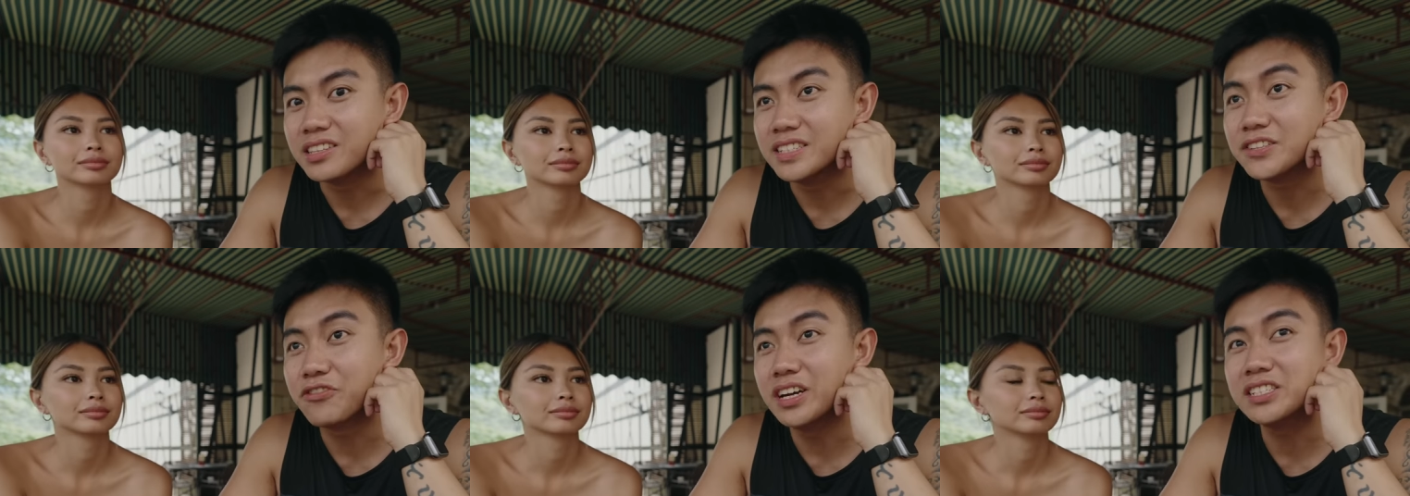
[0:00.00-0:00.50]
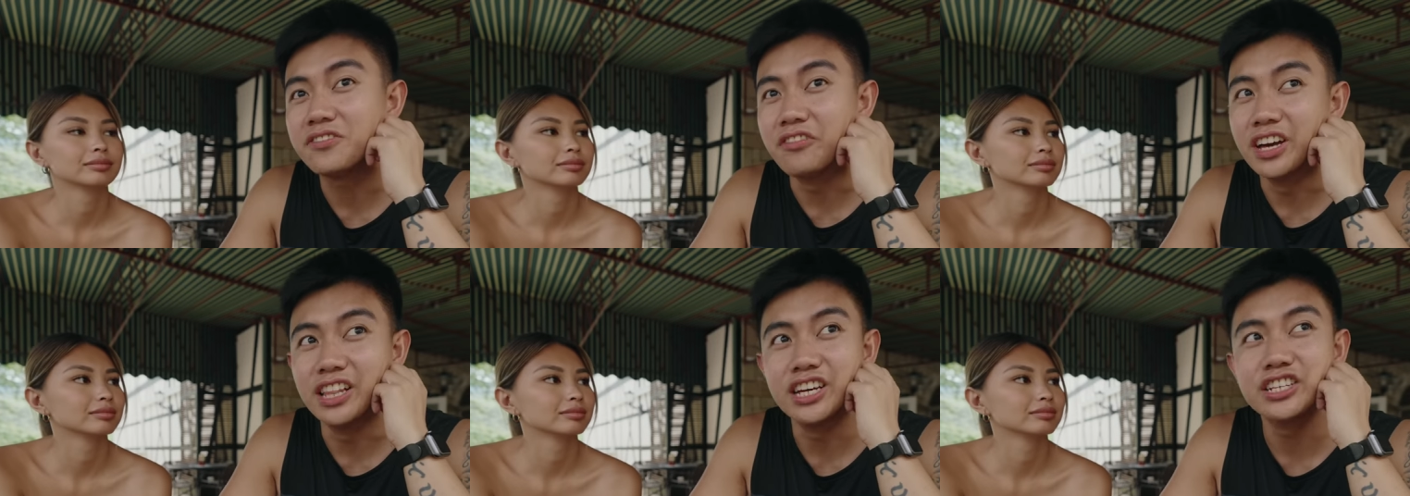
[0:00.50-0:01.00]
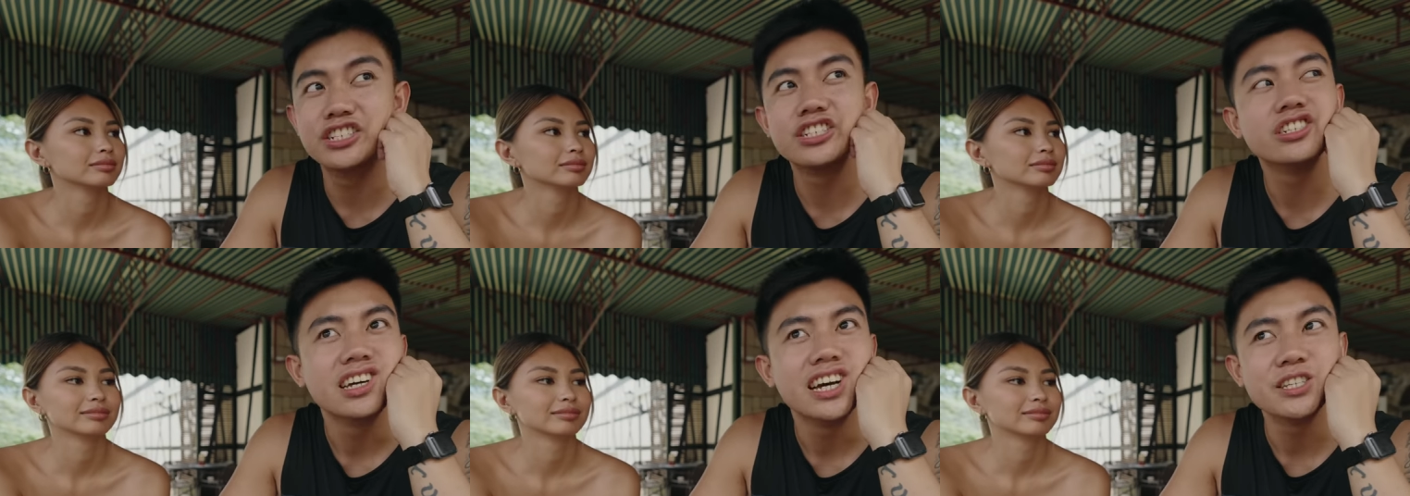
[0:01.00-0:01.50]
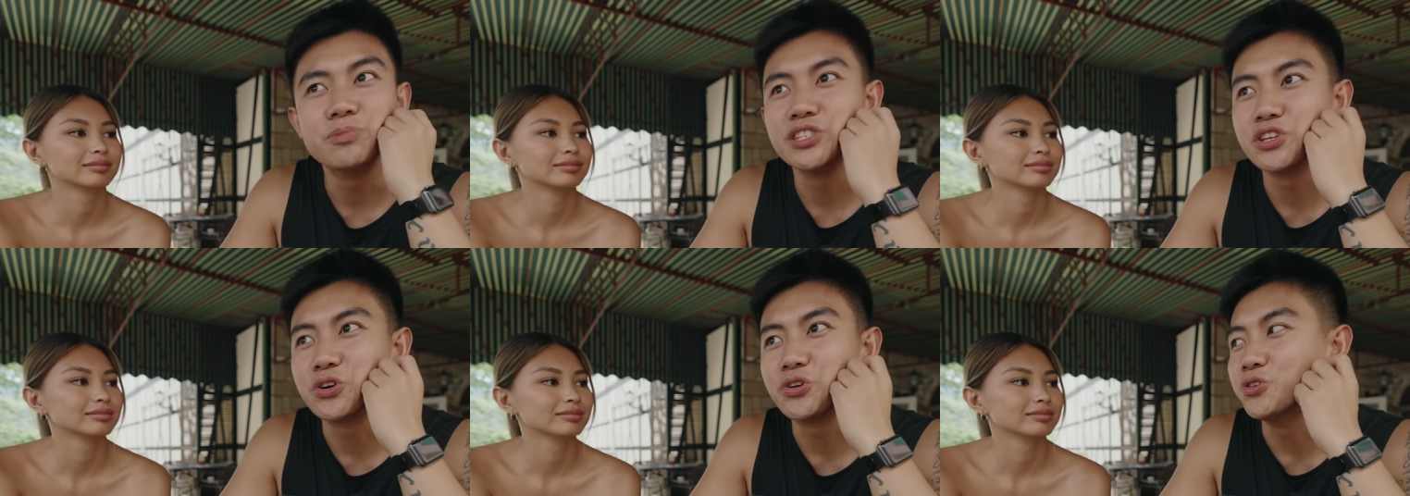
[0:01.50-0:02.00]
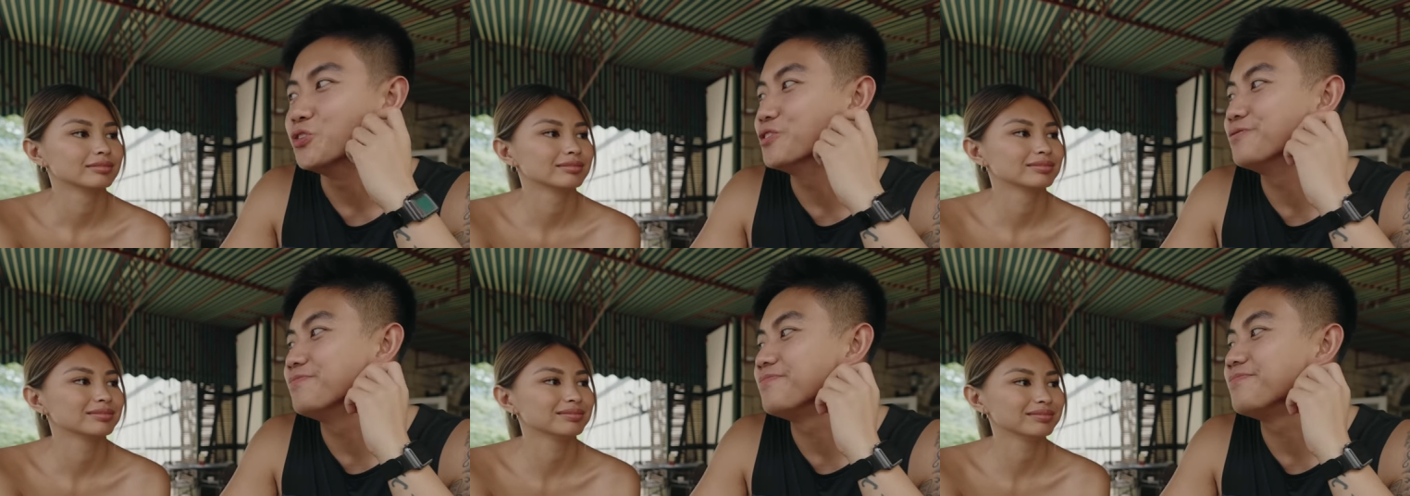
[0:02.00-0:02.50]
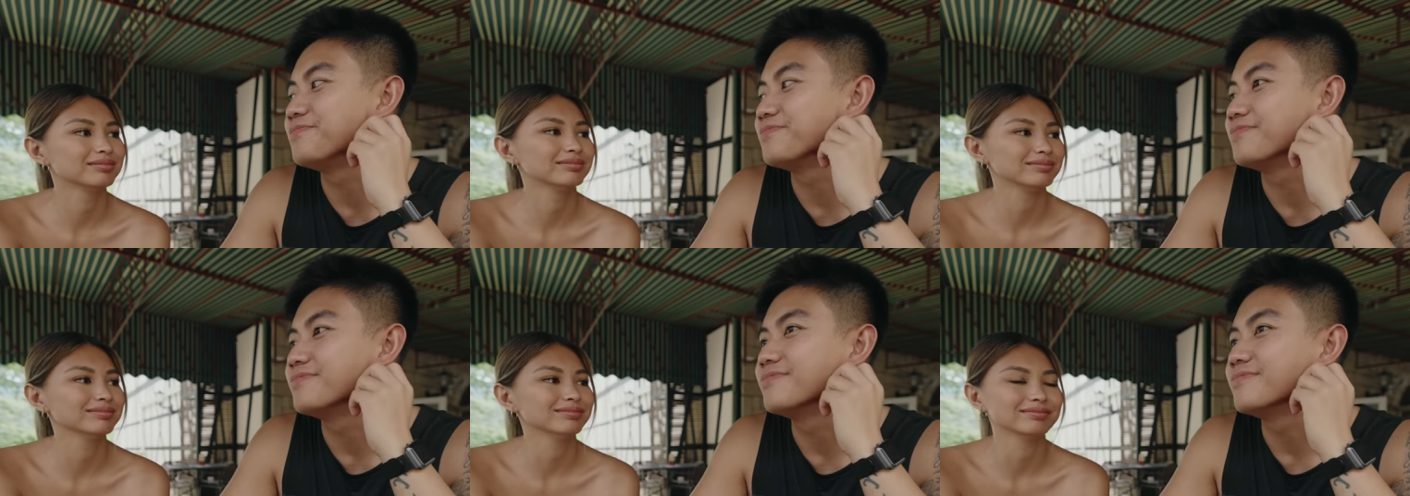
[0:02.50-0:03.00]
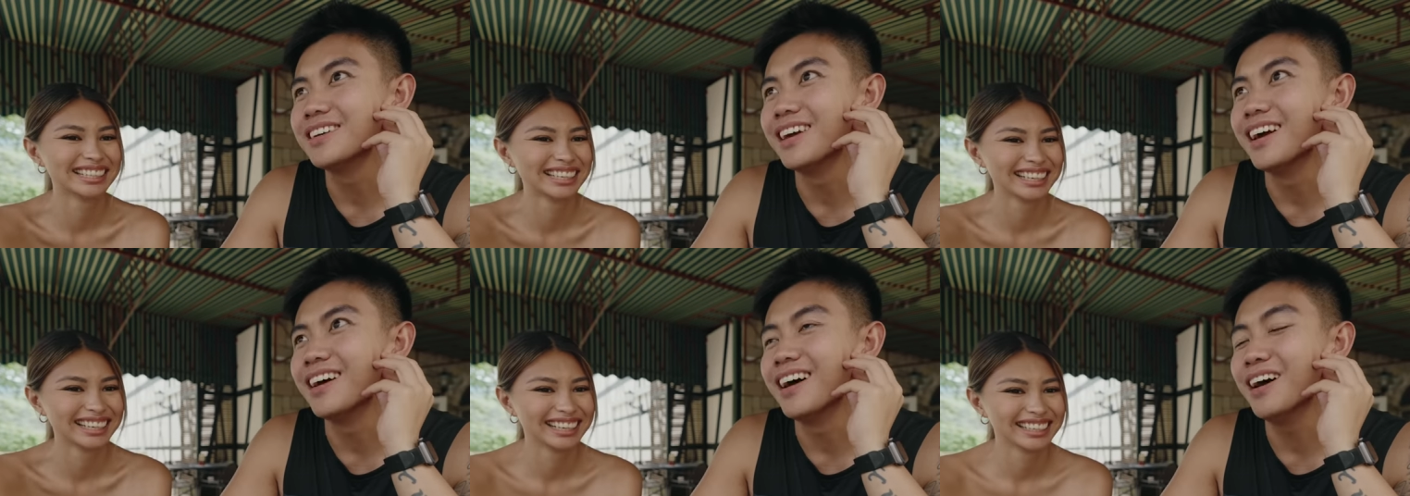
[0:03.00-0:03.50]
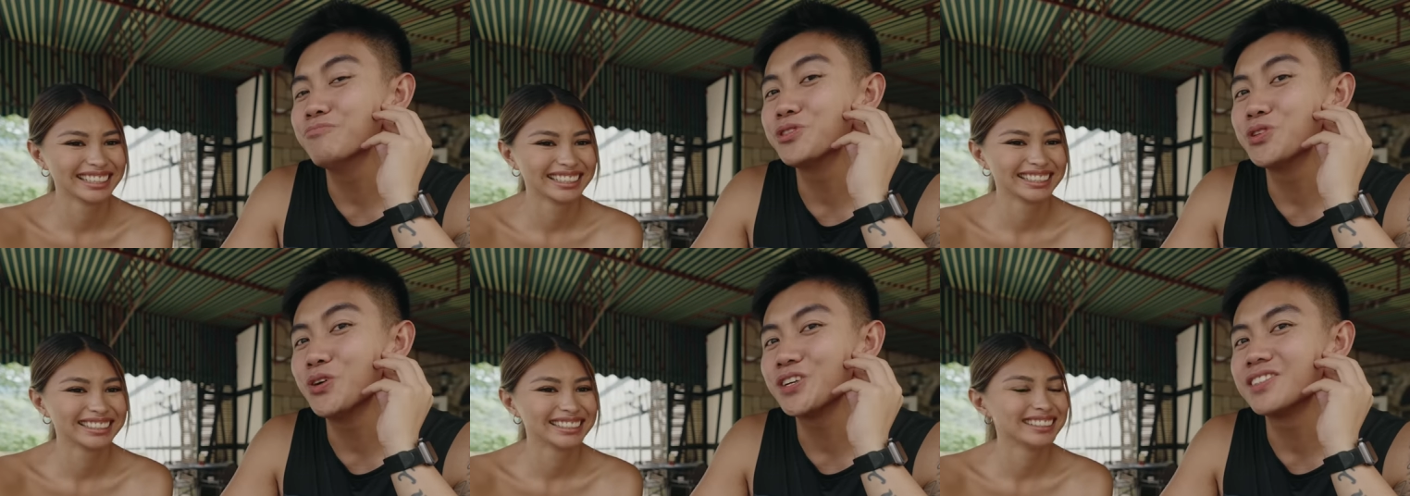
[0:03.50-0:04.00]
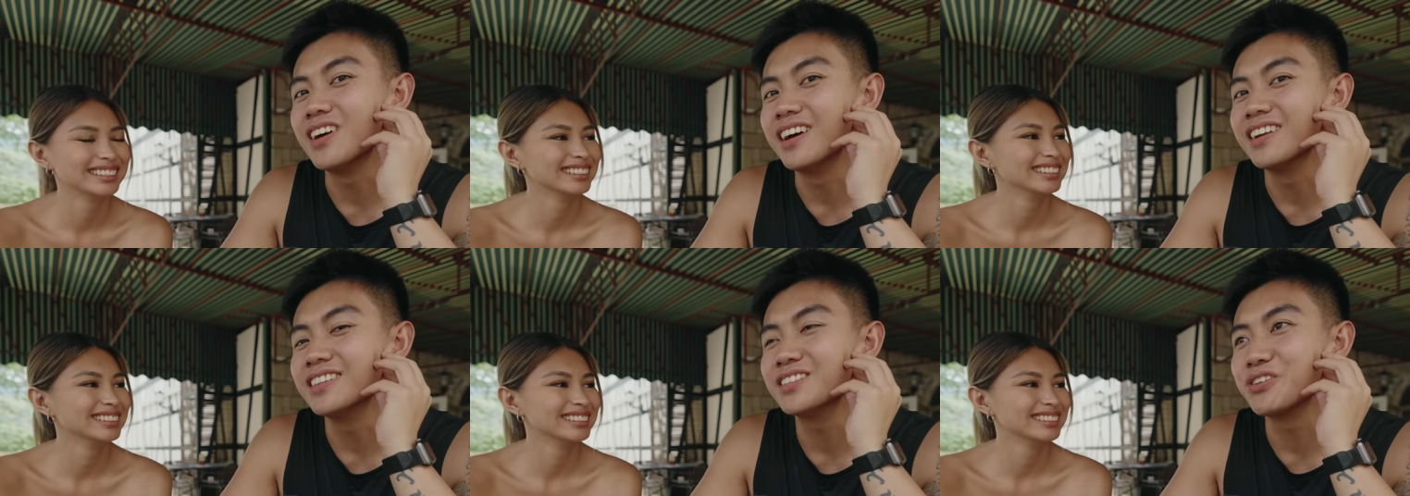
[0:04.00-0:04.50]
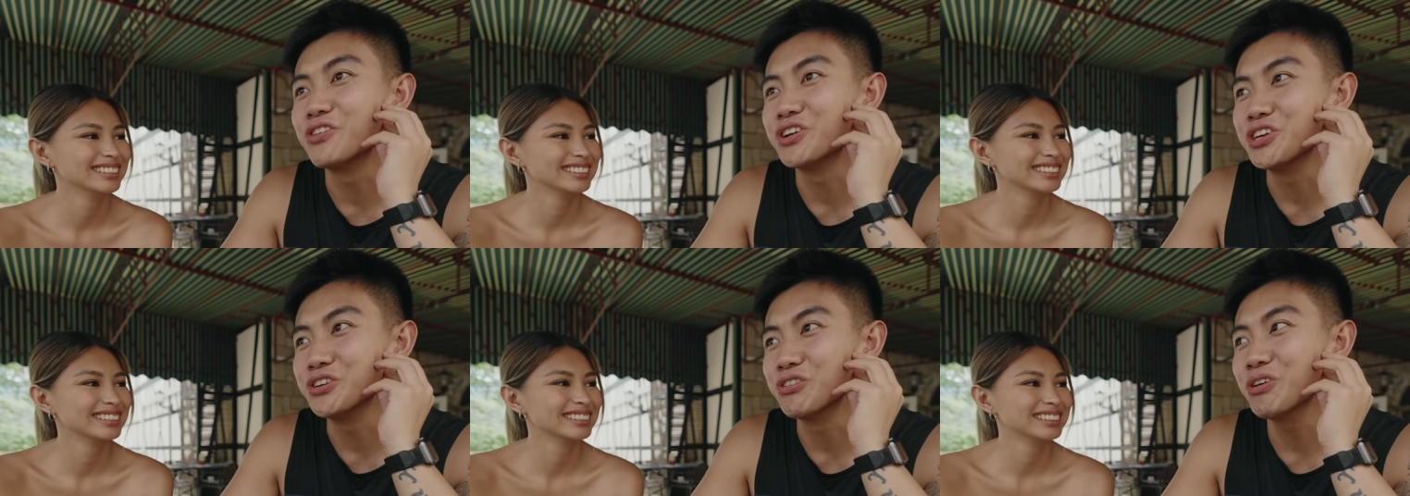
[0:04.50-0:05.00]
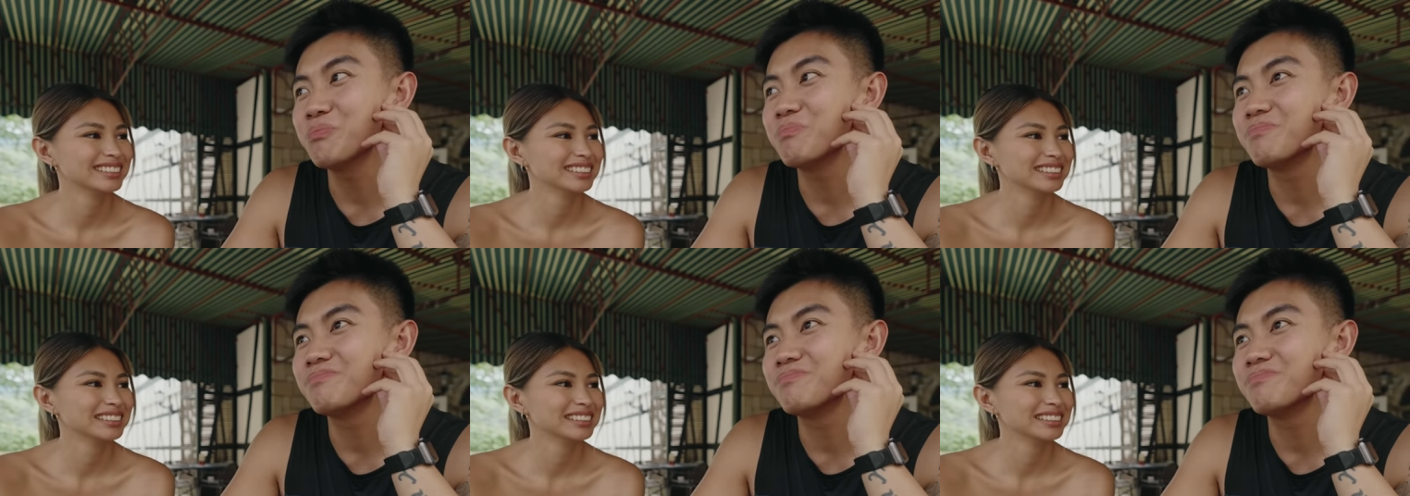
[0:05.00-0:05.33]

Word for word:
Speaker 1: this French village has been so cool. Mm -hmm. Yeah, I'm so excited to go to Europe.